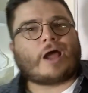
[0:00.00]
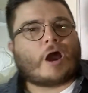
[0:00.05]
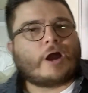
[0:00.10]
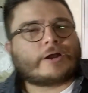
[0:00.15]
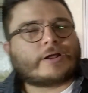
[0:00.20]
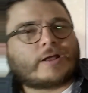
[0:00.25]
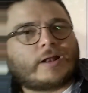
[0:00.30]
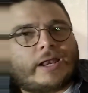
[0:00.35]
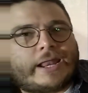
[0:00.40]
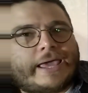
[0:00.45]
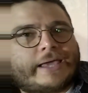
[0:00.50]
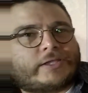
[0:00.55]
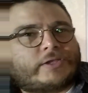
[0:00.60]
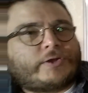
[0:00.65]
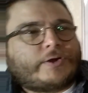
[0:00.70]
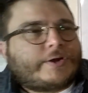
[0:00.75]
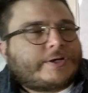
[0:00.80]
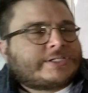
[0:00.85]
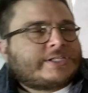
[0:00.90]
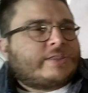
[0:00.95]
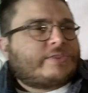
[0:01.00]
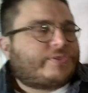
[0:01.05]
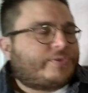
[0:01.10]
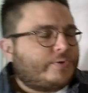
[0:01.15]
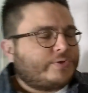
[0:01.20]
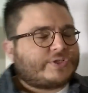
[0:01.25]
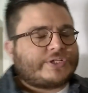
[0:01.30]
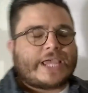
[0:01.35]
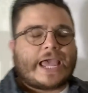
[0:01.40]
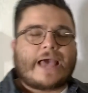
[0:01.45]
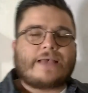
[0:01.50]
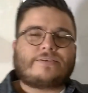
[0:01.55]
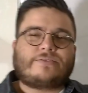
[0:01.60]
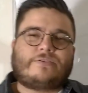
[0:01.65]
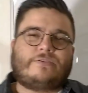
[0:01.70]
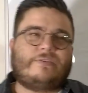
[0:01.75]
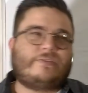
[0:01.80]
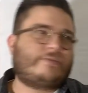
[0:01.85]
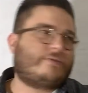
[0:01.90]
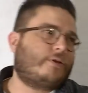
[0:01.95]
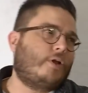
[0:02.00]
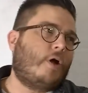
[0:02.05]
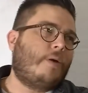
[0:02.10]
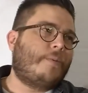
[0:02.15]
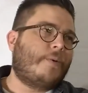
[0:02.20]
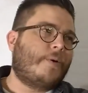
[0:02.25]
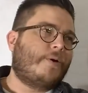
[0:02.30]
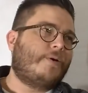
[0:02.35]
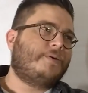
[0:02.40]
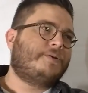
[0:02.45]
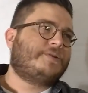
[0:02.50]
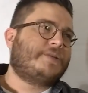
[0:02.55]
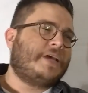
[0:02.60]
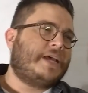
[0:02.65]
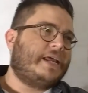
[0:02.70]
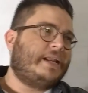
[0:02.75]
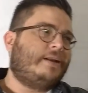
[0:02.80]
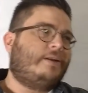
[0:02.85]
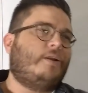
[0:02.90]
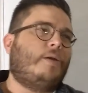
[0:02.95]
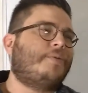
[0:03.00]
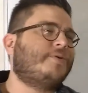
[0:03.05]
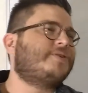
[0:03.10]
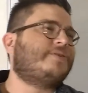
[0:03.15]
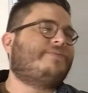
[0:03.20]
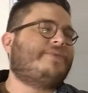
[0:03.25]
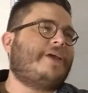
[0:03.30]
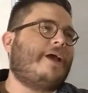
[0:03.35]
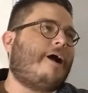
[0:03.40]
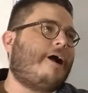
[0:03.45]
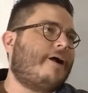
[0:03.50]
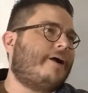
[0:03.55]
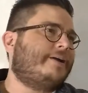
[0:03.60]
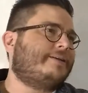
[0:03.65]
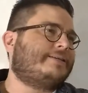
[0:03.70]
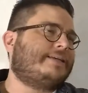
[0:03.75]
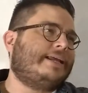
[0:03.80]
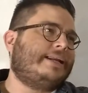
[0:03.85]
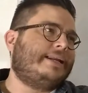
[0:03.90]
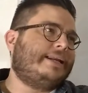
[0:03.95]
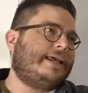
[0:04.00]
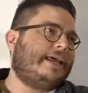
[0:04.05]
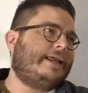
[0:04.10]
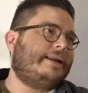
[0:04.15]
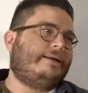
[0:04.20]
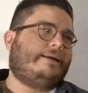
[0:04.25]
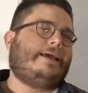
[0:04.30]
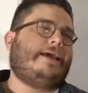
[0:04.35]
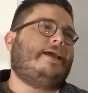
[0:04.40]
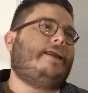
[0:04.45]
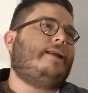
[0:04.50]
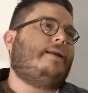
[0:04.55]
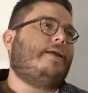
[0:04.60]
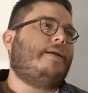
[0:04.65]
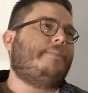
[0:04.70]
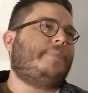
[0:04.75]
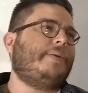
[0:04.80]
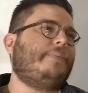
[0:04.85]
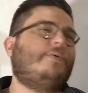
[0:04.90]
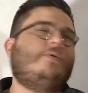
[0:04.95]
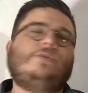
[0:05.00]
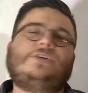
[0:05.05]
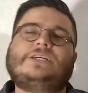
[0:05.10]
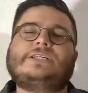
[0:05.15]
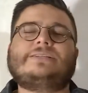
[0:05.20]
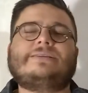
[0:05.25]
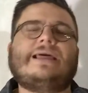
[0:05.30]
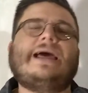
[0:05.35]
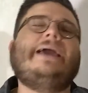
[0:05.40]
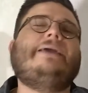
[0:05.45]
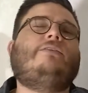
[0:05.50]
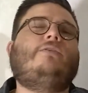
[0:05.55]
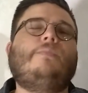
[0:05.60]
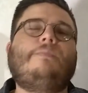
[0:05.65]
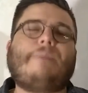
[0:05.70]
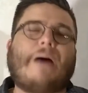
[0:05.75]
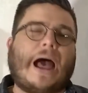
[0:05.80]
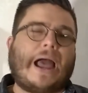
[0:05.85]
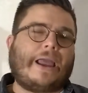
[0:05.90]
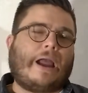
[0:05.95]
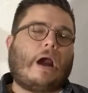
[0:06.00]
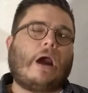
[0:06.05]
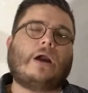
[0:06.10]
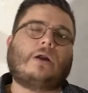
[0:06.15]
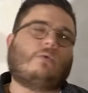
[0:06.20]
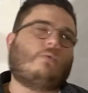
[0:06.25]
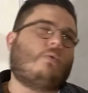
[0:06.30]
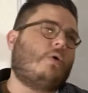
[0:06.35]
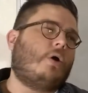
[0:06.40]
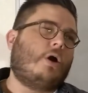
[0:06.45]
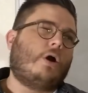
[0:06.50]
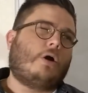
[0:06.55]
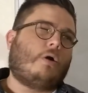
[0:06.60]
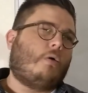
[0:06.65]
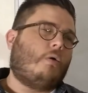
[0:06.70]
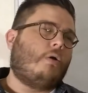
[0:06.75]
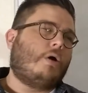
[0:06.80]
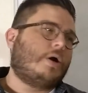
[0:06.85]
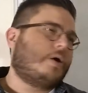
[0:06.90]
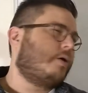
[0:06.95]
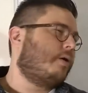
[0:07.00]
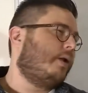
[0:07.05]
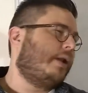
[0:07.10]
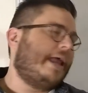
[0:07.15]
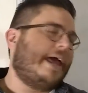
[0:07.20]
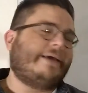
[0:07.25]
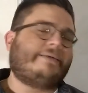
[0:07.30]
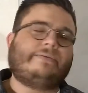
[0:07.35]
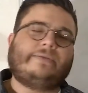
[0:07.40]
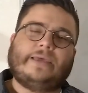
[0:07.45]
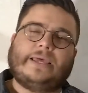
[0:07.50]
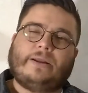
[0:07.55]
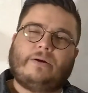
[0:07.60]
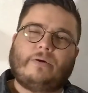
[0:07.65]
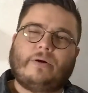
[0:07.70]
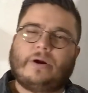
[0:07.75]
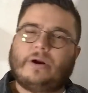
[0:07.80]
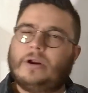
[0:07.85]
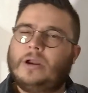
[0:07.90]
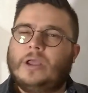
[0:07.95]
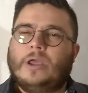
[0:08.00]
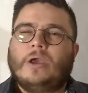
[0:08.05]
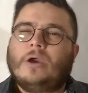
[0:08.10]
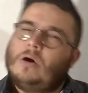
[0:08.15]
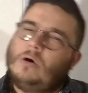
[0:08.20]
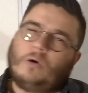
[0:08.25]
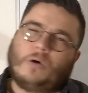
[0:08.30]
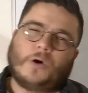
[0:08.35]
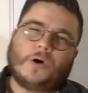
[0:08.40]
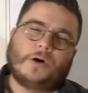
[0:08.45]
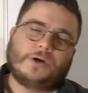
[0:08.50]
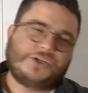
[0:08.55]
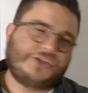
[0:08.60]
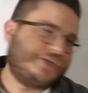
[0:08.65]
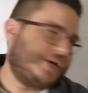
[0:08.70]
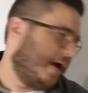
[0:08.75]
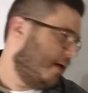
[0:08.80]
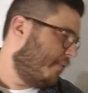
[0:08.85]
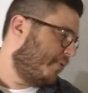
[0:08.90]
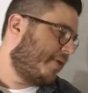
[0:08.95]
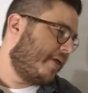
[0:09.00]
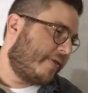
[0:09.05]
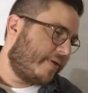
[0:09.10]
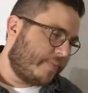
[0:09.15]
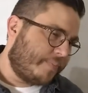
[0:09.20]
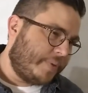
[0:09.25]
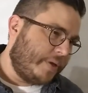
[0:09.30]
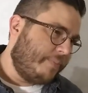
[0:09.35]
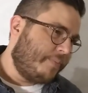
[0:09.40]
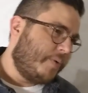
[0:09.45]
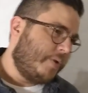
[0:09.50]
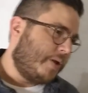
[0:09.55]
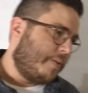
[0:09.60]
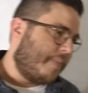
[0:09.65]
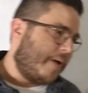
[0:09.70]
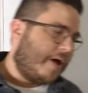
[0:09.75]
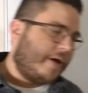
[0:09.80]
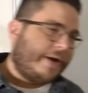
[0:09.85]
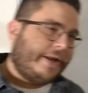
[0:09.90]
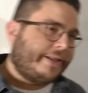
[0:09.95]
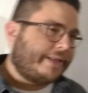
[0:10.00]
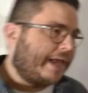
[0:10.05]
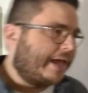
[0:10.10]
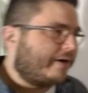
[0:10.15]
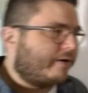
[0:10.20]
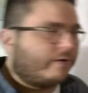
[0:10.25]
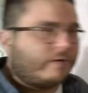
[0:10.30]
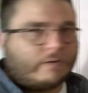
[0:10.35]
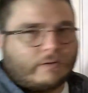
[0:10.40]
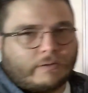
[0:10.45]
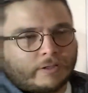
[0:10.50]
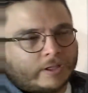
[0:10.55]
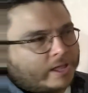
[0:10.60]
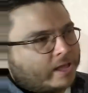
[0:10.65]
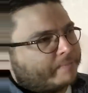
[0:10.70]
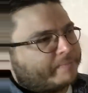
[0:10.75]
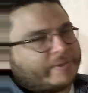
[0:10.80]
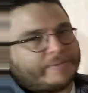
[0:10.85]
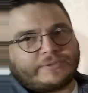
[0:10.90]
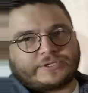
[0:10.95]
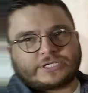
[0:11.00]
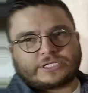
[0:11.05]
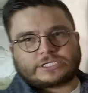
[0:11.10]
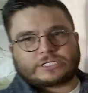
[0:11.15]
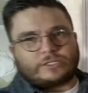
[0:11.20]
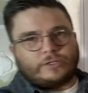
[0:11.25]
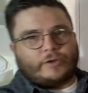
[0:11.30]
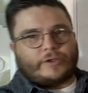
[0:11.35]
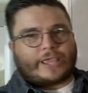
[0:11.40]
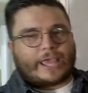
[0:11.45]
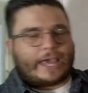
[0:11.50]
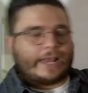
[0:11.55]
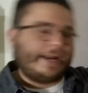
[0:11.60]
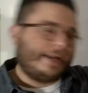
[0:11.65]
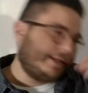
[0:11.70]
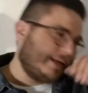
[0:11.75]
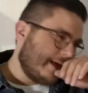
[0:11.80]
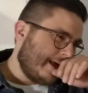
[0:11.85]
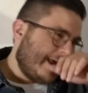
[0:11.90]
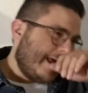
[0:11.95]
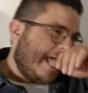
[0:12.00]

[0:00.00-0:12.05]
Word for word: Art collectors, enthusiasts, lovers, and lovers of the arts, and, and, and, and people who just like to buy artwork or collect it or, or share with other people about it. I don't know. Maybe just look at it.